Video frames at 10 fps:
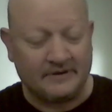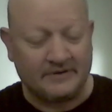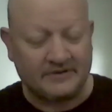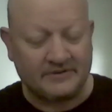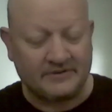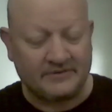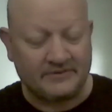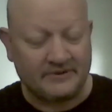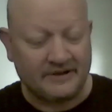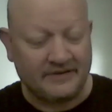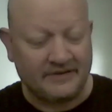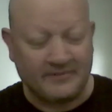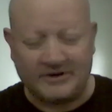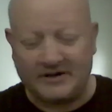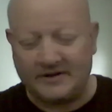just sort of, if
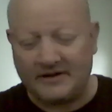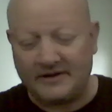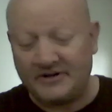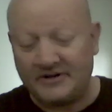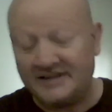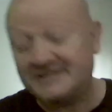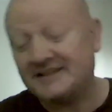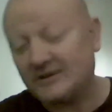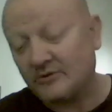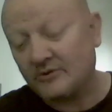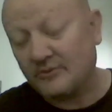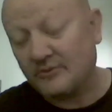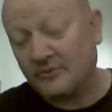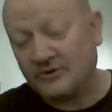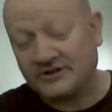anybody listening or
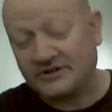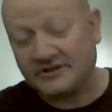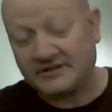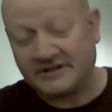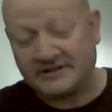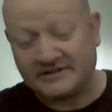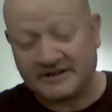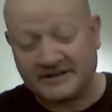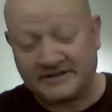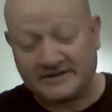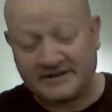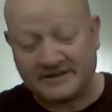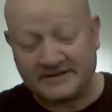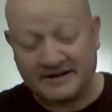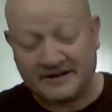watching this has
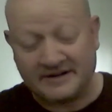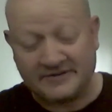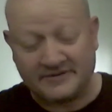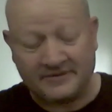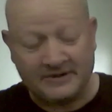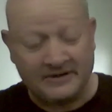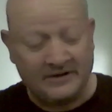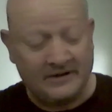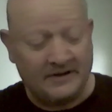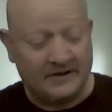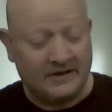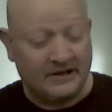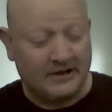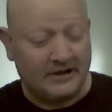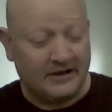any sort of
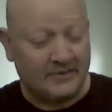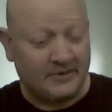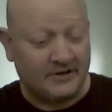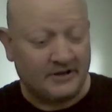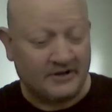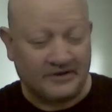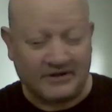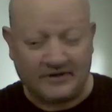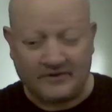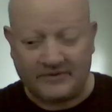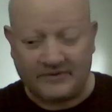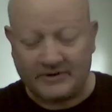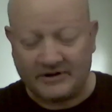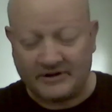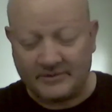anybody they can think of that we
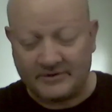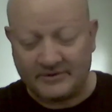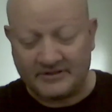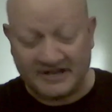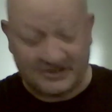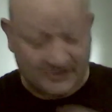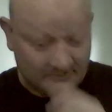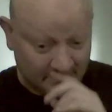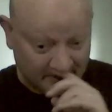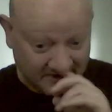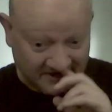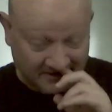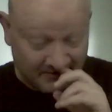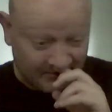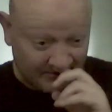can come and do a session because they
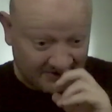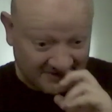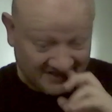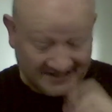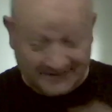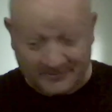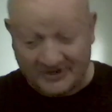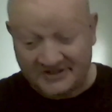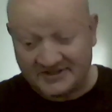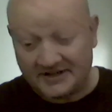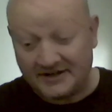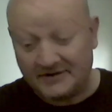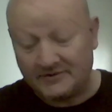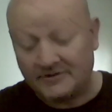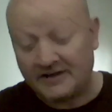know them, because they see them personally,
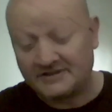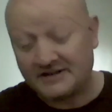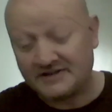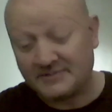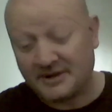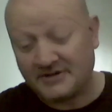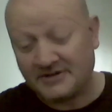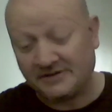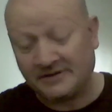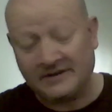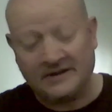or as a patient,